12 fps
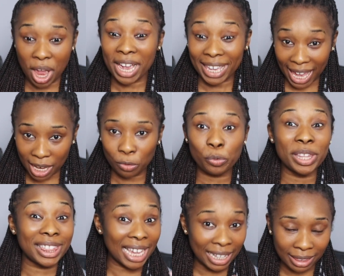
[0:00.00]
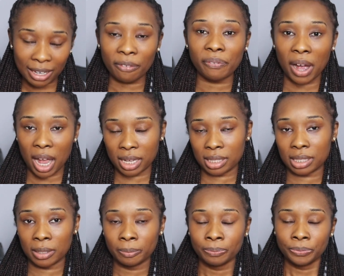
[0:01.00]
again, within the
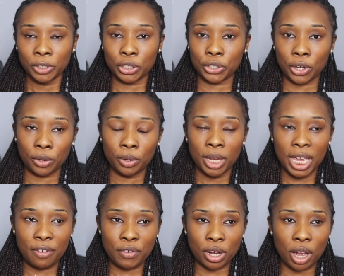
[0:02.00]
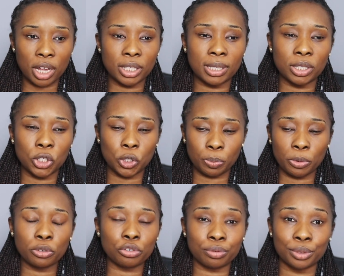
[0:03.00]
fast. So in regards to
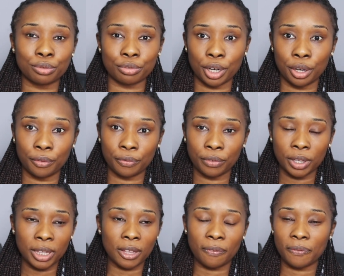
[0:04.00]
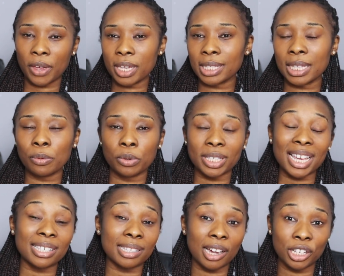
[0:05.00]
spiritual growth, the first thing was
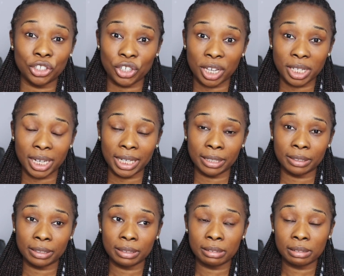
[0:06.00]
I started journaling.